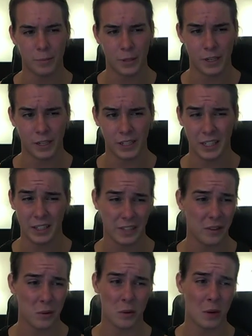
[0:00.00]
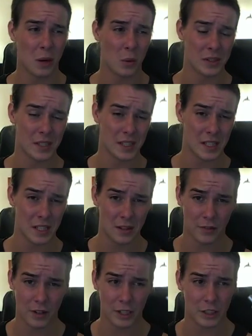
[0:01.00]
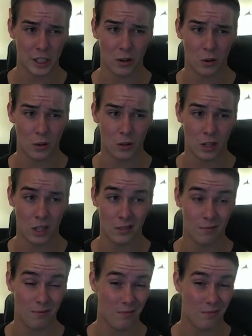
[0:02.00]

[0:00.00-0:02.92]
But even with my 1/16 of an inch air hole,